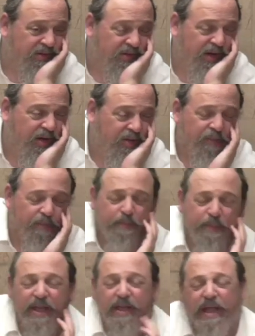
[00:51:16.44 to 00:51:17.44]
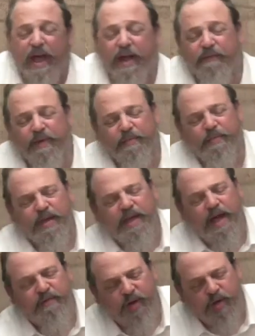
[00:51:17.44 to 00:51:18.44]
No.
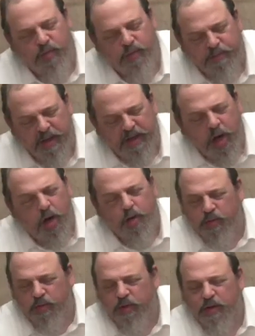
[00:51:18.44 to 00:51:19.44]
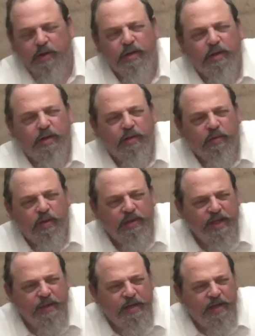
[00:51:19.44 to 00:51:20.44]
Bigavo. Bigo. What
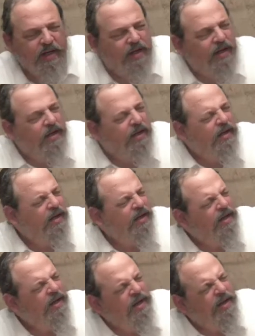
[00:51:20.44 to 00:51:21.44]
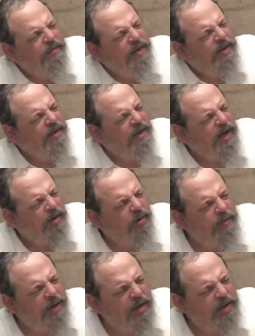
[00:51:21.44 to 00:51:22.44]
does that mean in
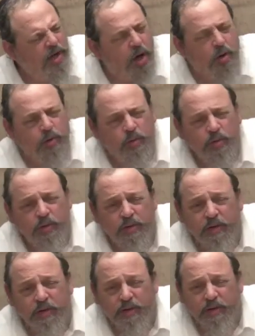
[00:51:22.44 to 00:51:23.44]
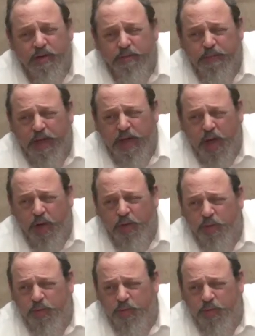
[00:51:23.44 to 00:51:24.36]
Aramaic? Go. Bigo.